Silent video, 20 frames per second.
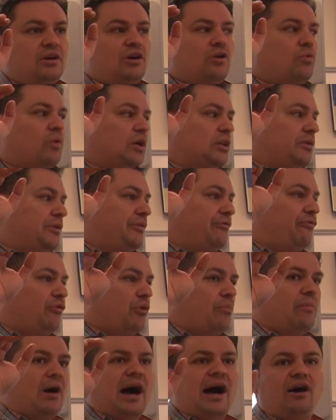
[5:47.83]
One arm
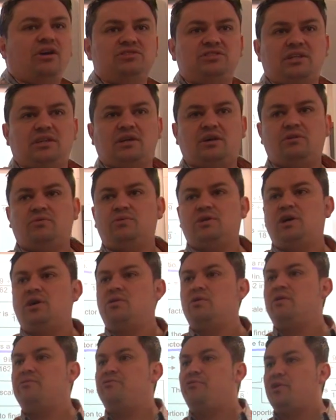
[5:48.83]
for miles and another
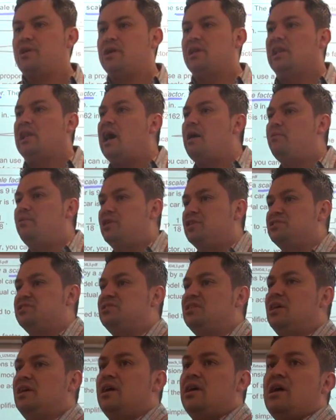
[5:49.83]
one for
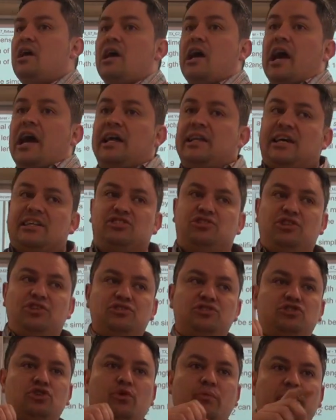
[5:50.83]
kilometers. And as you
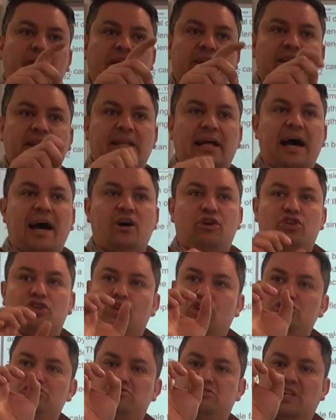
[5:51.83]
zoom in and out,
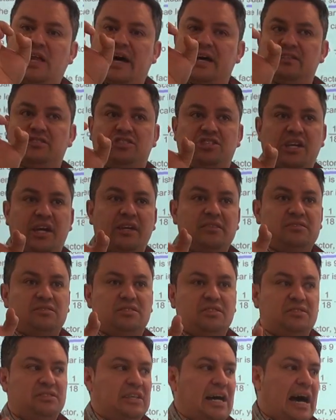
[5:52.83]
those lines change
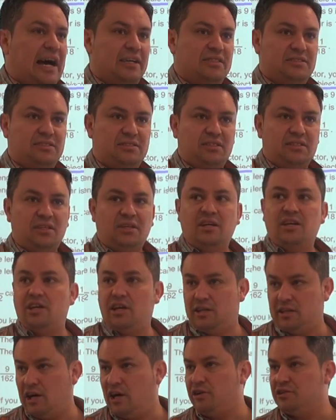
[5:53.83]
the size.
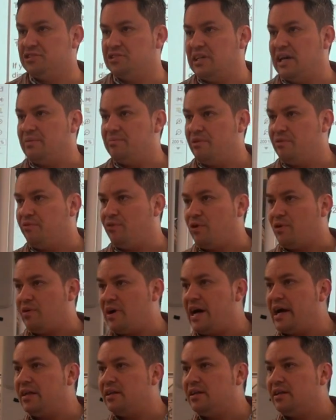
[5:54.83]
You noticed that before, right?